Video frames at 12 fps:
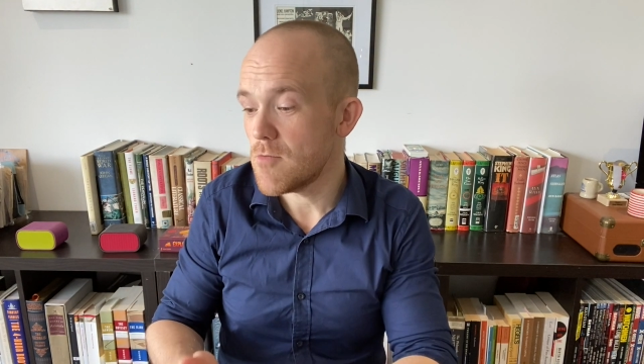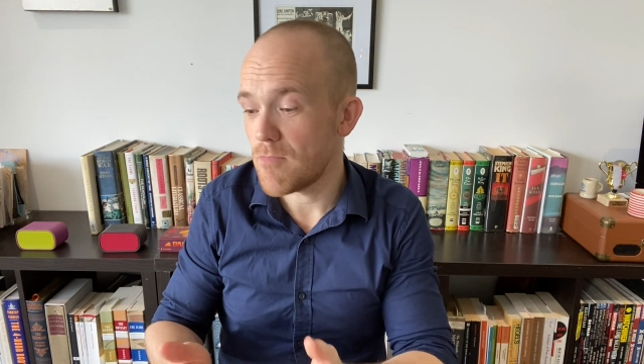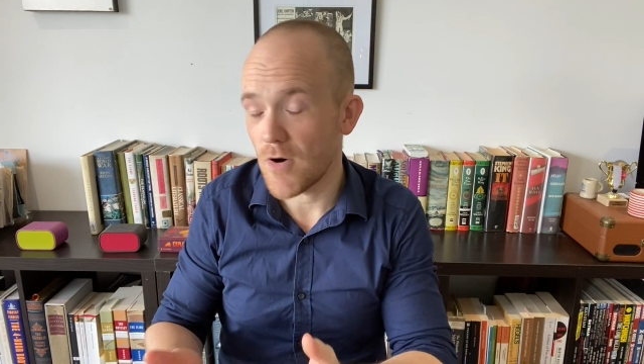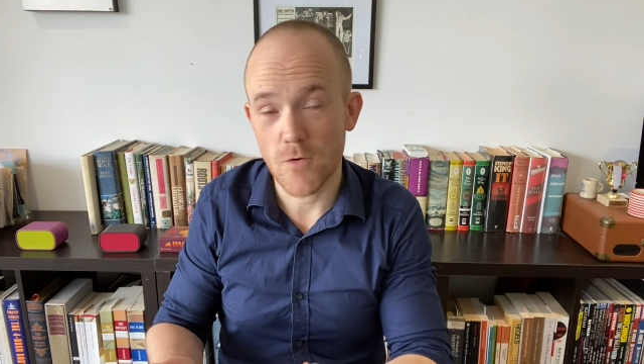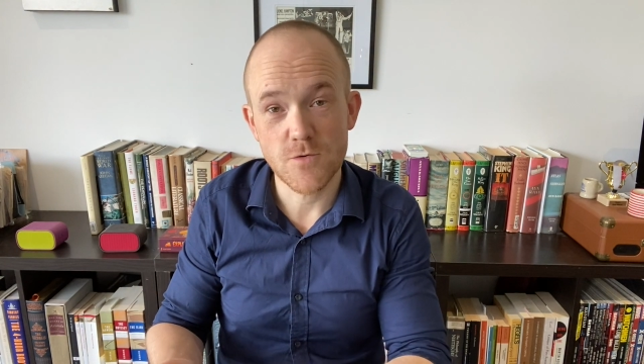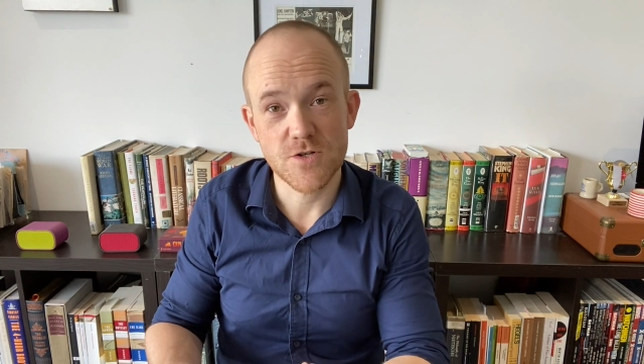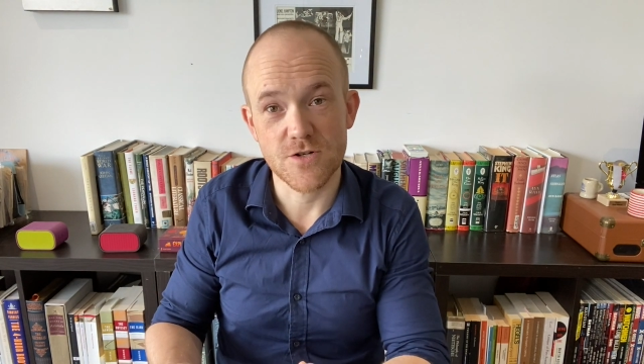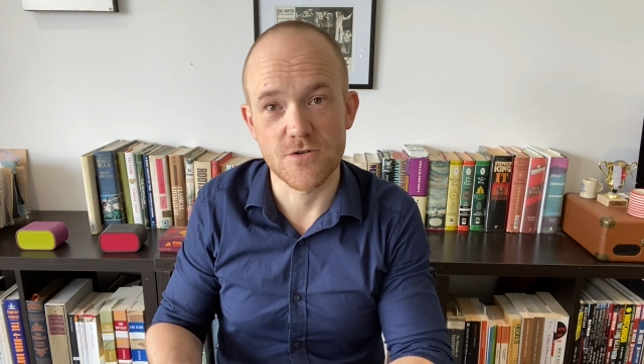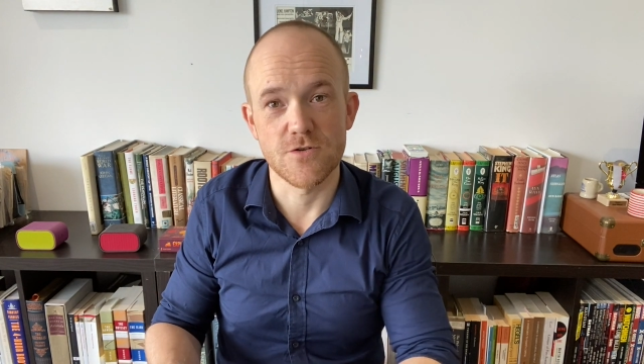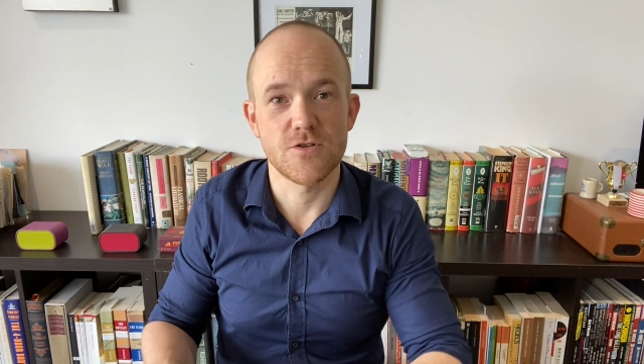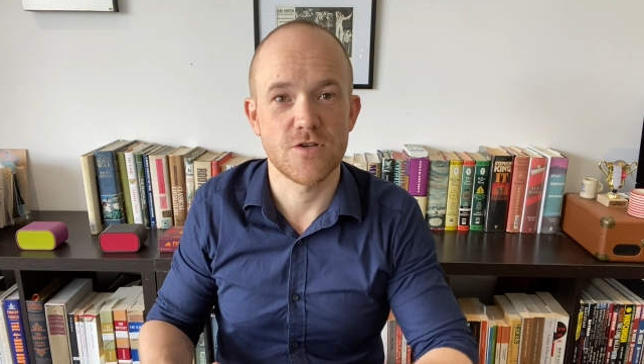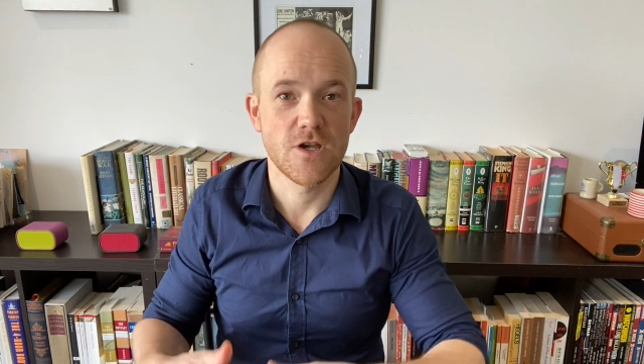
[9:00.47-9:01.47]

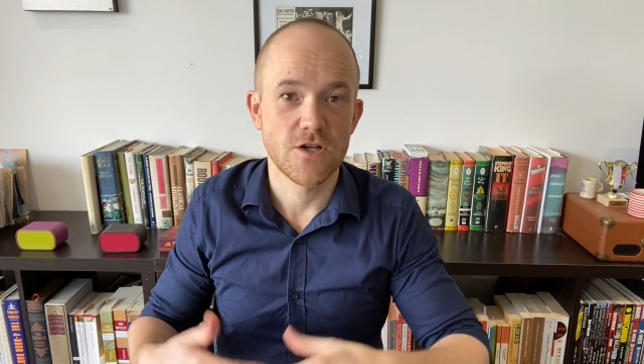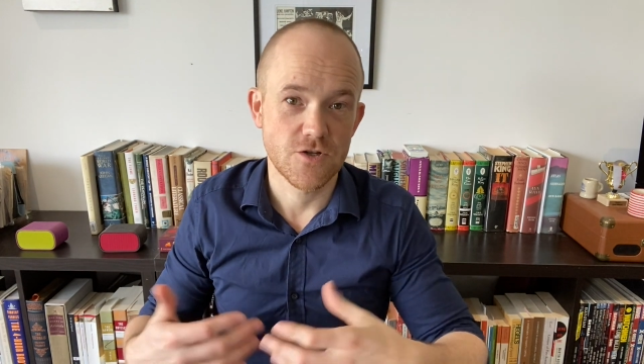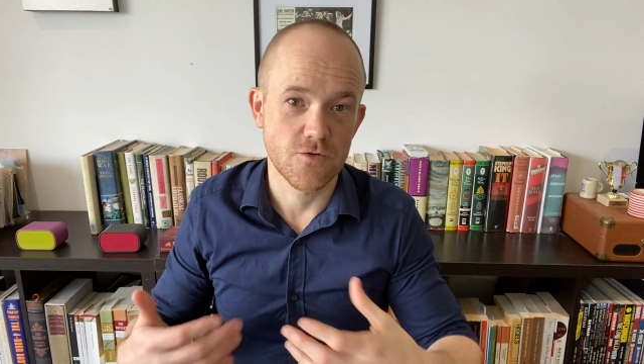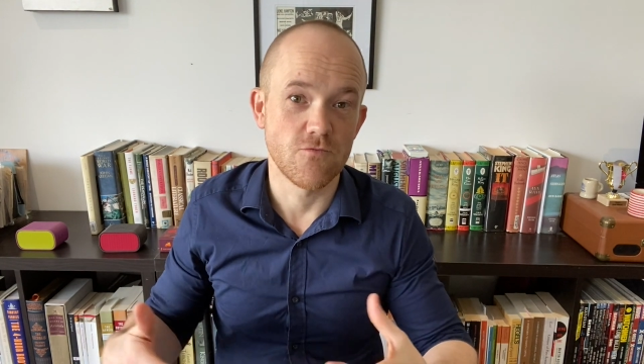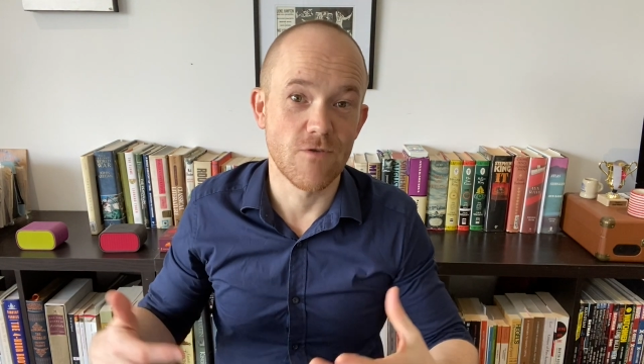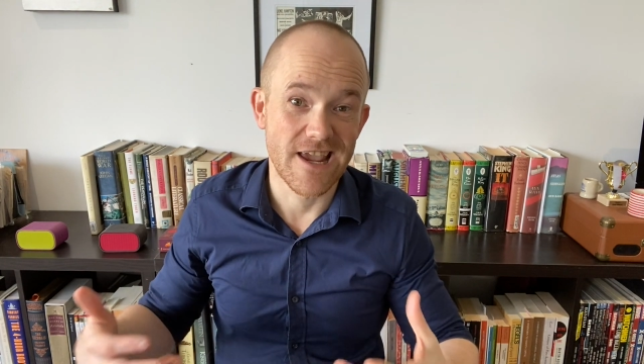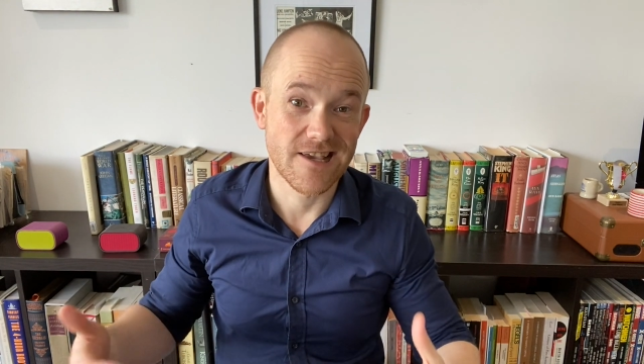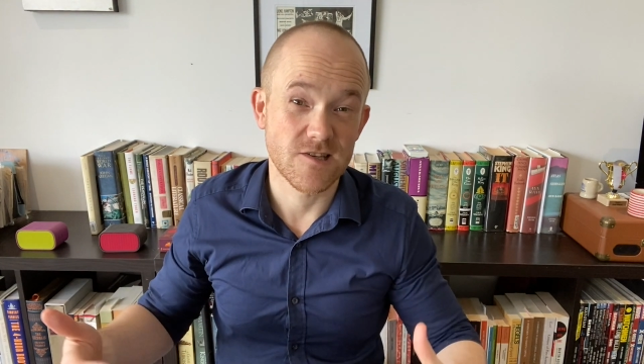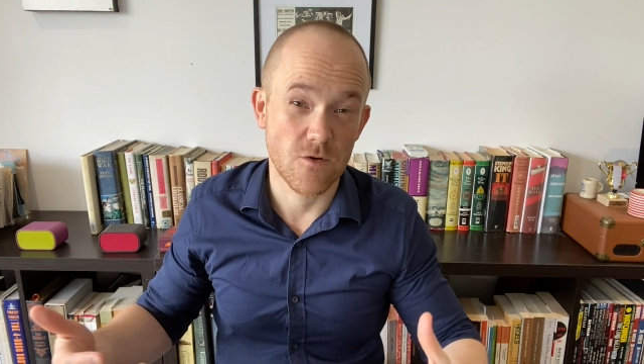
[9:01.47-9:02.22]
posters to raise